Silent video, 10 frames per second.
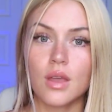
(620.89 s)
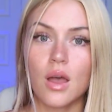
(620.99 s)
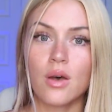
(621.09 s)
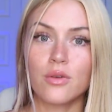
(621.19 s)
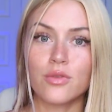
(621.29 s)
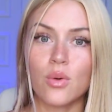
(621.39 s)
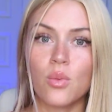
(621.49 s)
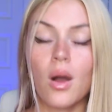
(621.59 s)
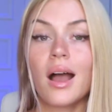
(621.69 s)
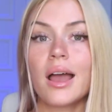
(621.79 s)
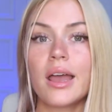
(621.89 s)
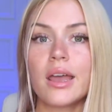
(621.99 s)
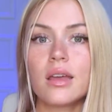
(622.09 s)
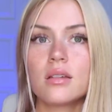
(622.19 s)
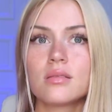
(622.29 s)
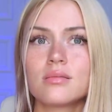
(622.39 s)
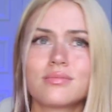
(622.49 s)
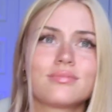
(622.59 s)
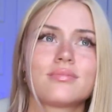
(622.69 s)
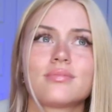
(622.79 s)
of why
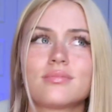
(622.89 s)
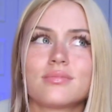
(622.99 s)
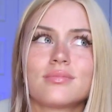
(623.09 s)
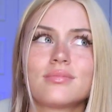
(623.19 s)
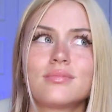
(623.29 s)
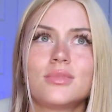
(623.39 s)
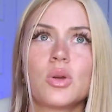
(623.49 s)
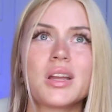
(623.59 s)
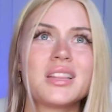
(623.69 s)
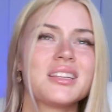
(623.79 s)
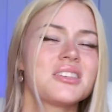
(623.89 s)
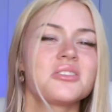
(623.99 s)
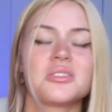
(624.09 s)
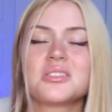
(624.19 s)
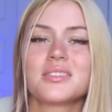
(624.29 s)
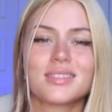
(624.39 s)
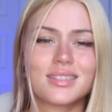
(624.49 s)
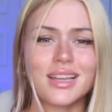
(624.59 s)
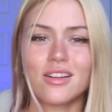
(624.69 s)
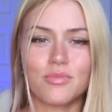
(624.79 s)
you're in this certain
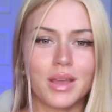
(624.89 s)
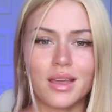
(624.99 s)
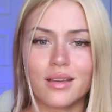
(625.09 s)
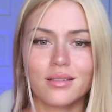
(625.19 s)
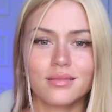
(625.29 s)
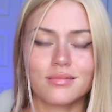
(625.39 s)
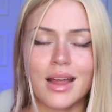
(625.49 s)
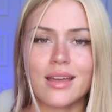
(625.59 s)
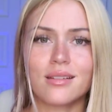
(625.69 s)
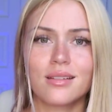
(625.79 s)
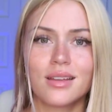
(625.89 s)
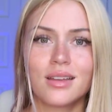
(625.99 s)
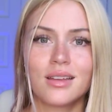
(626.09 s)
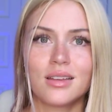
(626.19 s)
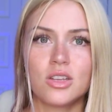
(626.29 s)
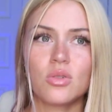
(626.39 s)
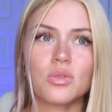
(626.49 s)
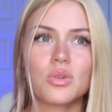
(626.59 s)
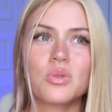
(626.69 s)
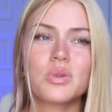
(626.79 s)
state of being, right? You don't
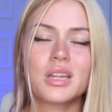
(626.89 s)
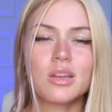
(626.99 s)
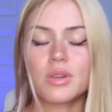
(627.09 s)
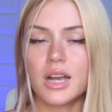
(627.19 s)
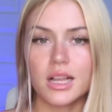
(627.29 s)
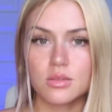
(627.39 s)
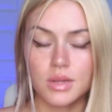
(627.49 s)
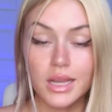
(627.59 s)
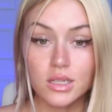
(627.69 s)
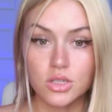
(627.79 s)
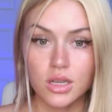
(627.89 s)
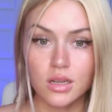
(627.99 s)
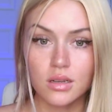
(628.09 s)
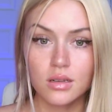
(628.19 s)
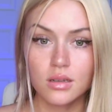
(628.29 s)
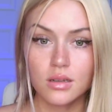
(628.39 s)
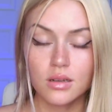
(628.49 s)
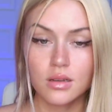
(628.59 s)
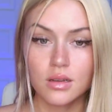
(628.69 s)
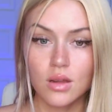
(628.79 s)
owe anyone an explanation
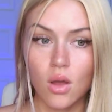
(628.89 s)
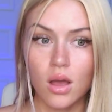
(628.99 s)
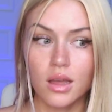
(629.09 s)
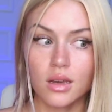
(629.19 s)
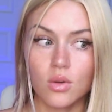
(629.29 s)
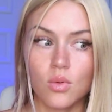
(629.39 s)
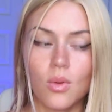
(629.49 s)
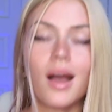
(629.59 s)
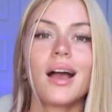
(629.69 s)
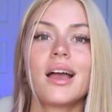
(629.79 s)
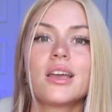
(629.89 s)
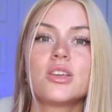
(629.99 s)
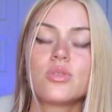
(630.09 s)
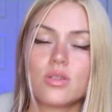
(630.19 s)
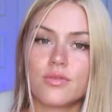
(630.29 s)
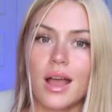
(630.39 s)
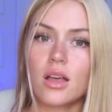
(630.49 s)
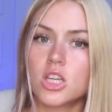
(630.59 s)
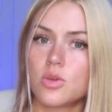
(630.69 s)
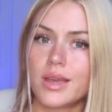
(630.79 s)
on why you're
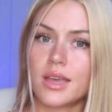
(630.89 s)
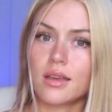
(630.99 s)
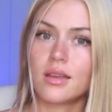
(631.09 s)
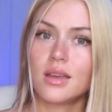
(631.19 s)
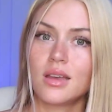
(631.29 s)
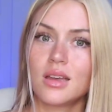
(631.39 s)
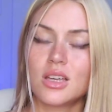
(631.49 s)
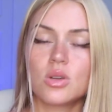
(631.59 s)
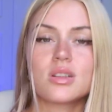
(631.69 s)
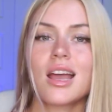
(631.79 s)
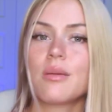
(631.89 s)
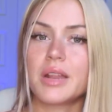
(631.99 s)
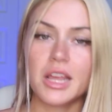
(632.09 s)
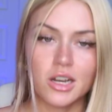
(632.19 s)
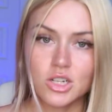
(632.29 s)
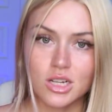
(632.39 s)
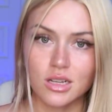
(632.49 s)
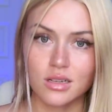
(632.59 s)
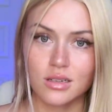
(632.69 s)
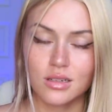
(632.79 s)
valuing your time and
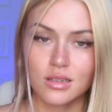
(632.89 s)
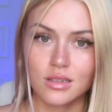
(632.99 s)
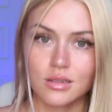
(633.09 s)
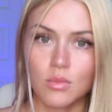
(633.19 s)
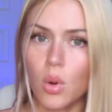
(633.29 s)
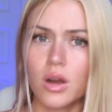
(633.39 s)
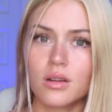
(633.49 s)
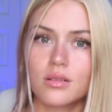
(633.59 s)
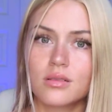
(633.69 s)
energy more.